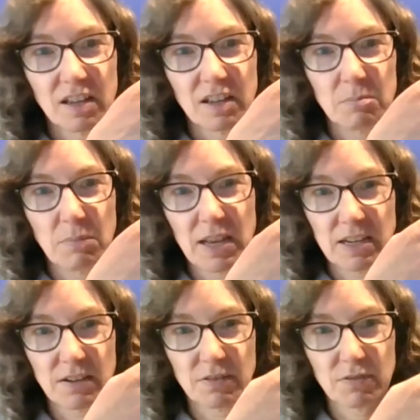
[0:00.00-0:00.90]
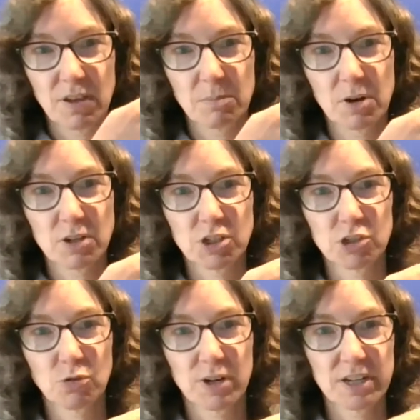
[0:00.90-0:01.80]
Many of them are
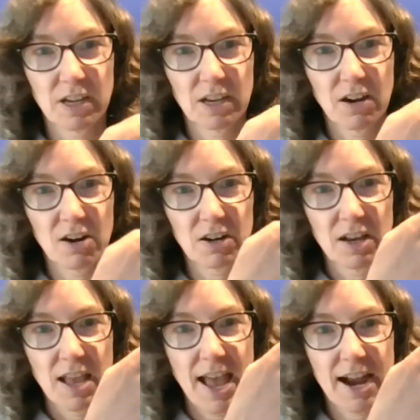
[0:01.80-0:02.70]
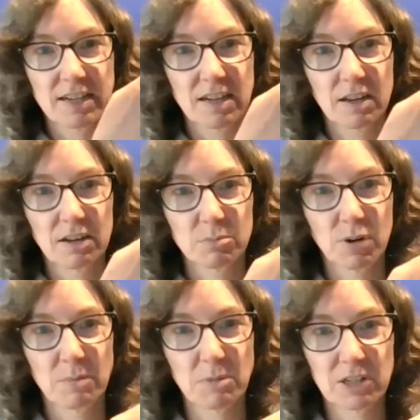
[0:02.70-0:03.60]
short and are acting
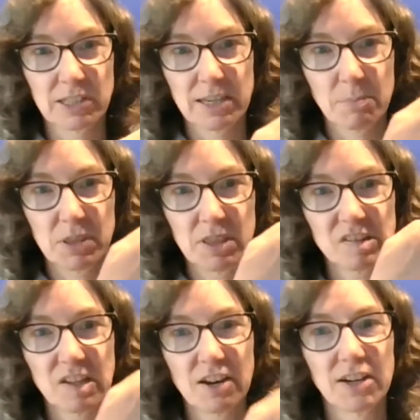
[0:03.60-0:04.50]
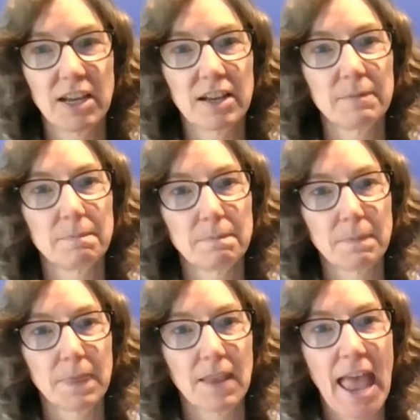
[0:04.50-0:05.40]
primarily up in this area.
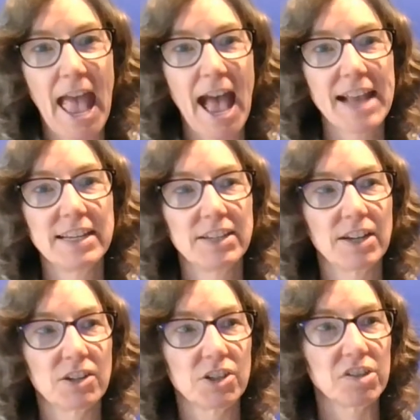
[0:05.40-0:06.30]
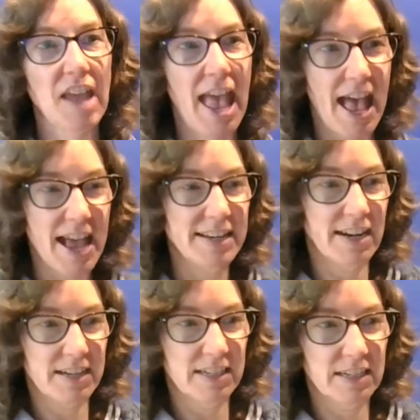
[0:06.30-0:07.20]
Adductors,
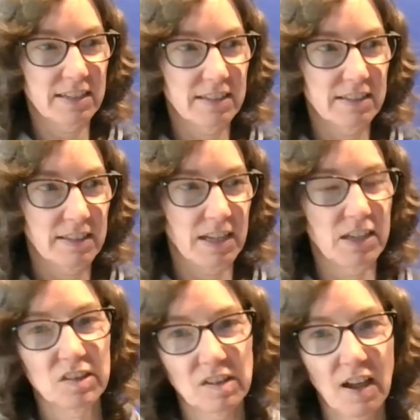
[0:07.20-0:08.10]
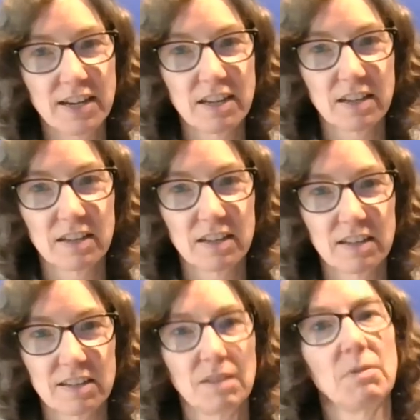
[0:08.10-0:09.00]
adducting inside.
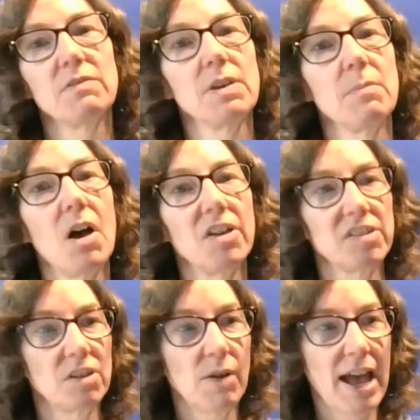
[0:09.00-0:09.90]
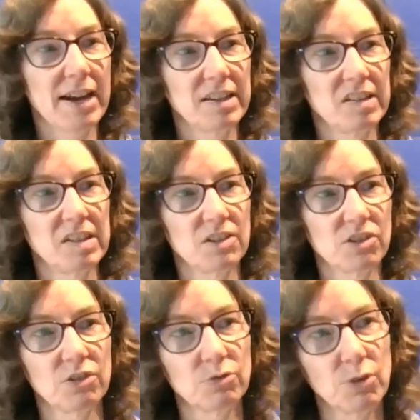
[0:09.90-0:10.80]
Some of them also act as
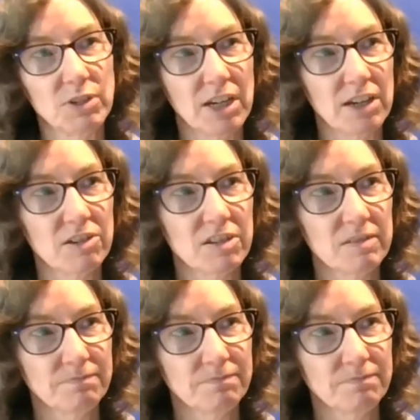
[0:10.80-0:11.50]
internal rotators.